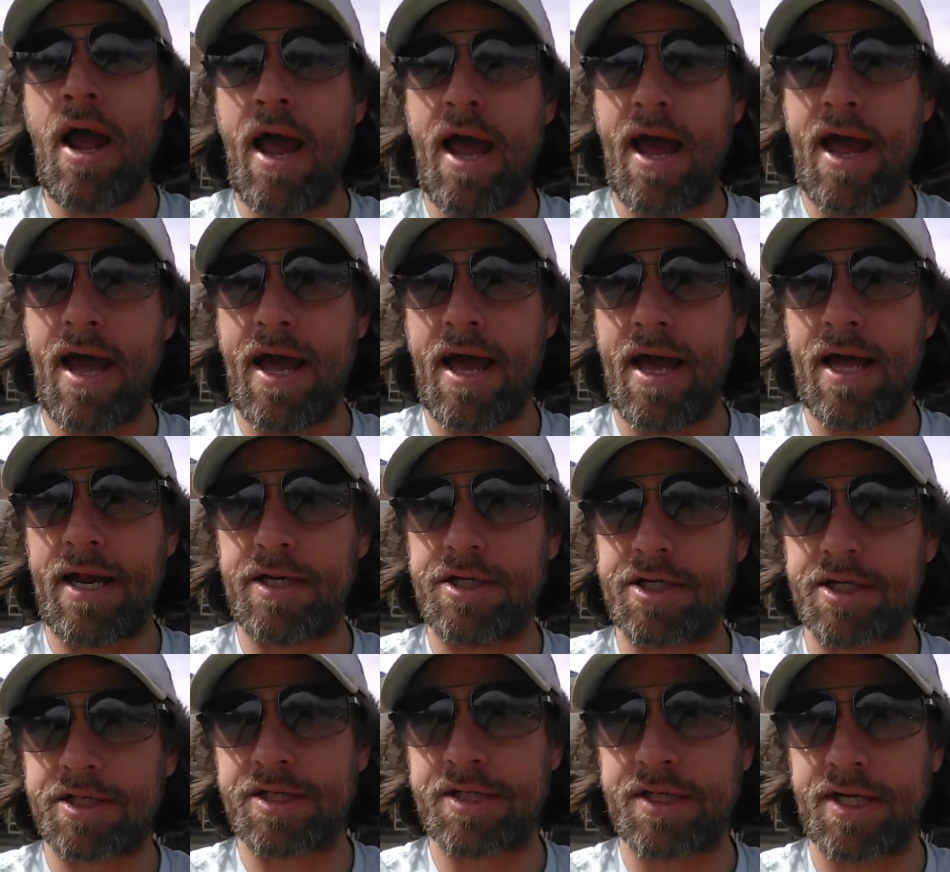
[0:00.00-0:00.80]
And
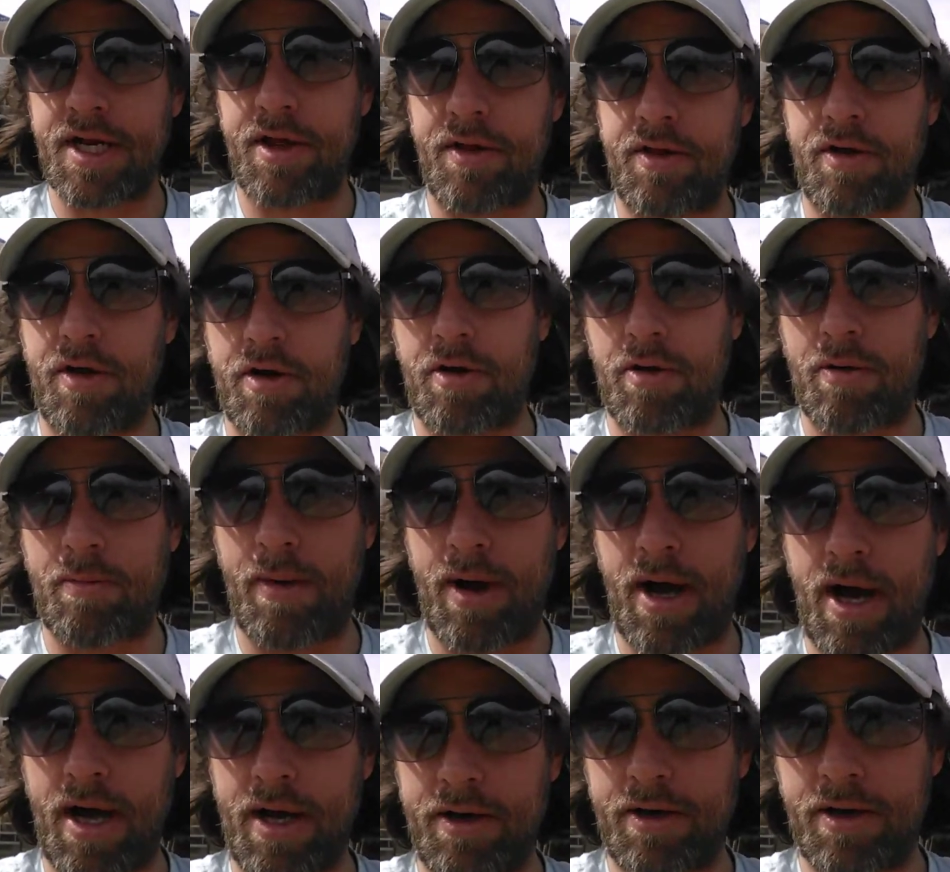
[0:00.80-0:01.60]
just another
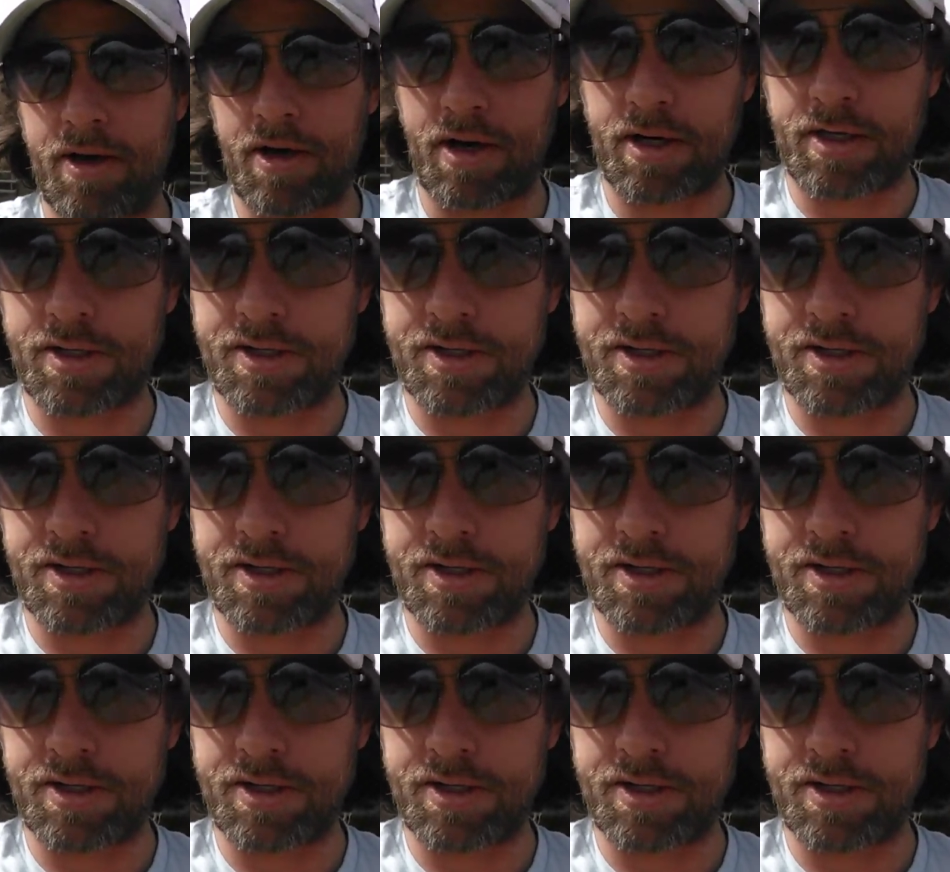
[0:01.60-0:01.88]
reminder